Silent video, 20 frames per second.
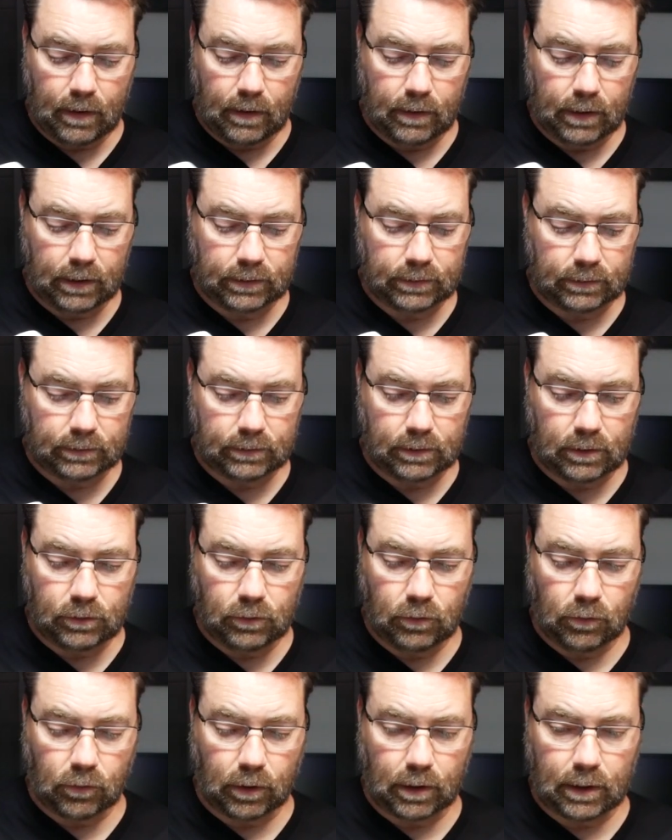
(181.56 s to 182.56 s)
This is the
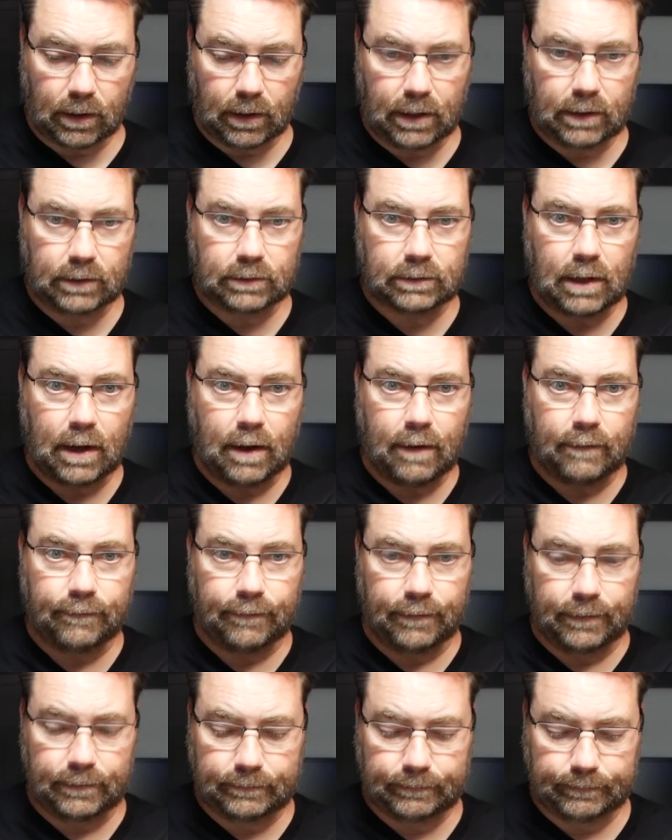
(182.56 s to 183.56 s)
newer clean stuff.